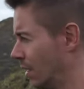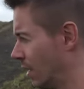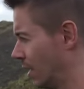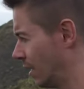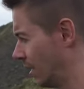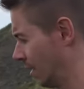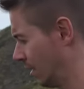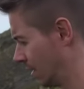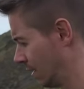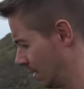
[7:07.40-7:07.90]
yeah.
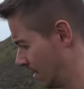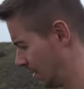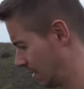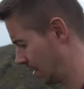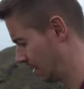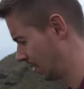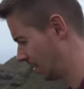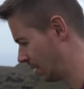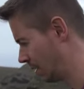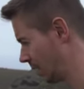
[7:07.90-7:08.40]
That's why I
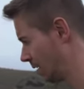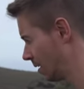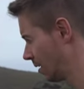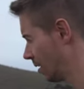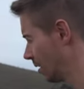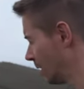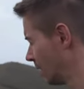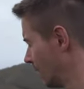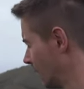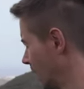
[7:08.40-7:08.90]
assumed we would
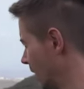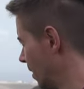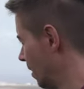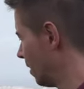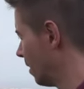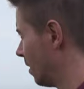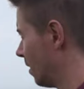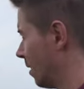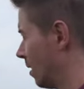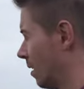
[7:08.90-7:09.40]
meet a lot of
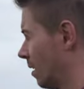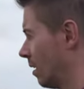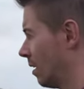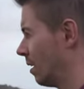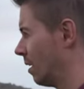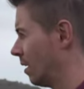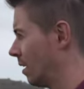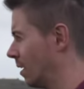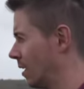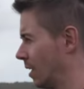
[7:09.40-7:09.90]
people here.
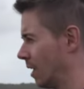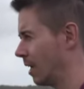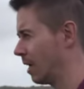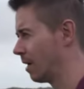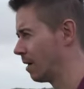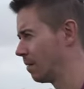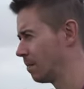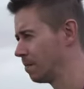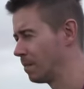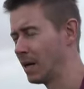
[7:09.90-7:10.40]

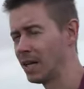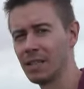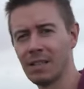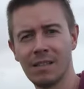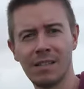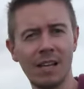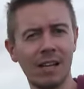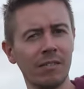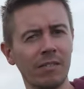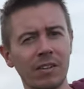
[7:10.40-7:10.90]
Yeah, but
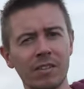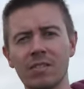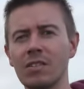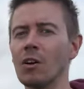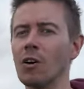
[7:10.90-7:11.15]
there is